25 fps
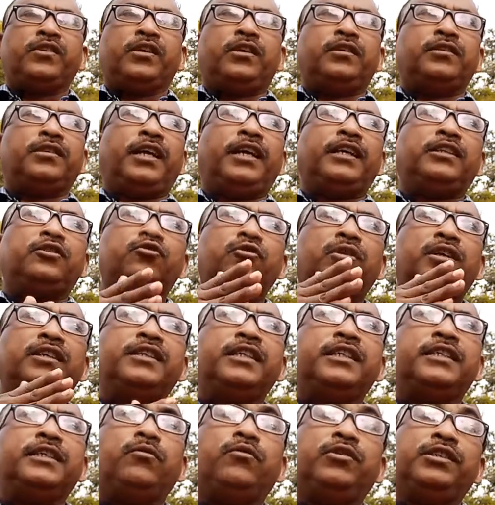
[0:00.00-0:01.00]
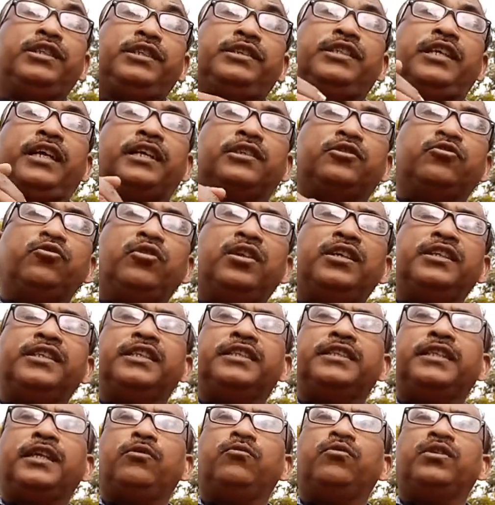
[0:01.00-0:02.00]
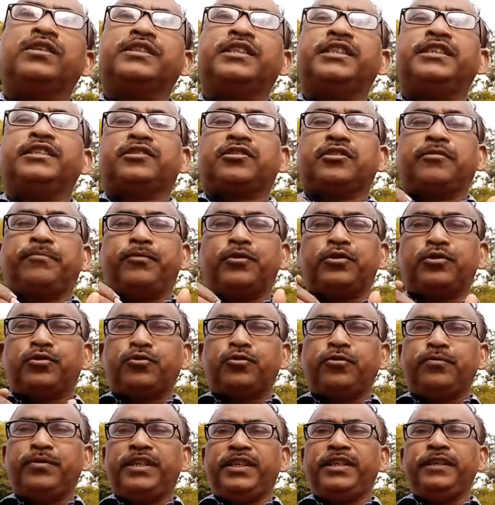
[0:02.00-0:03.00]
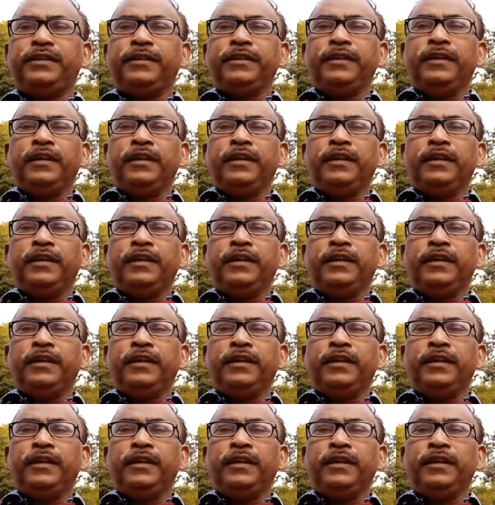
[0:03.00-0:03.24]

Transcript: or actual data, what is actual data, what is supposed to be,